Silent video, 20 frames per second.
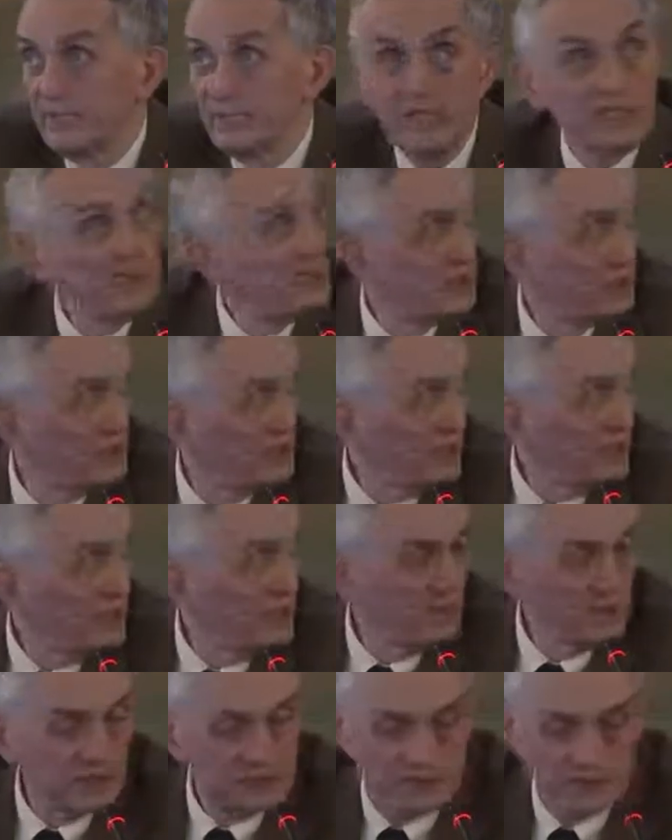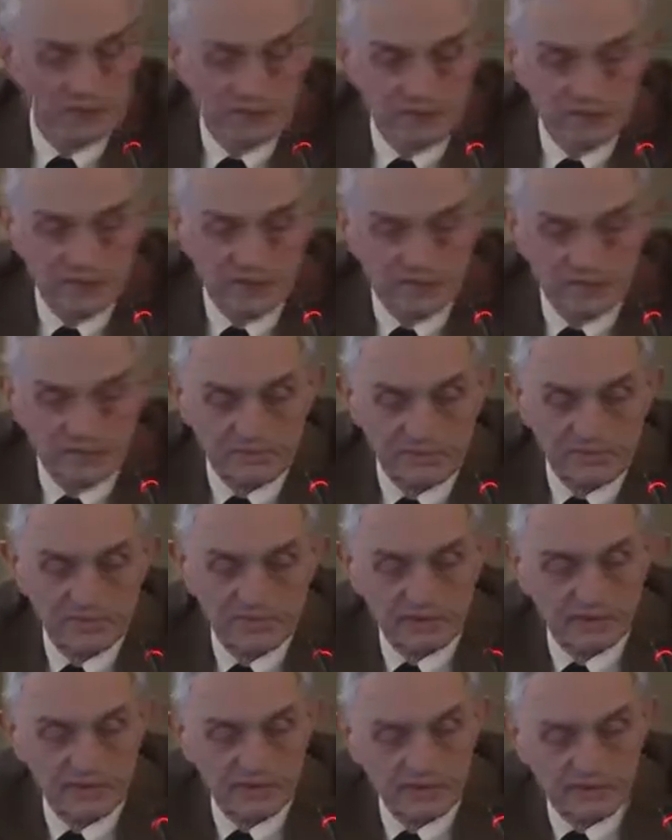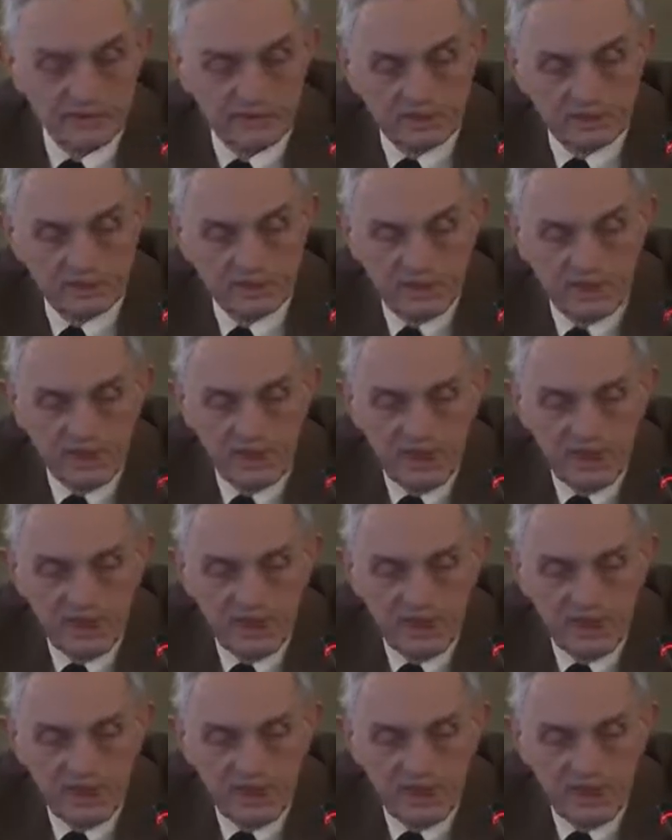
Either way, it's interventionist.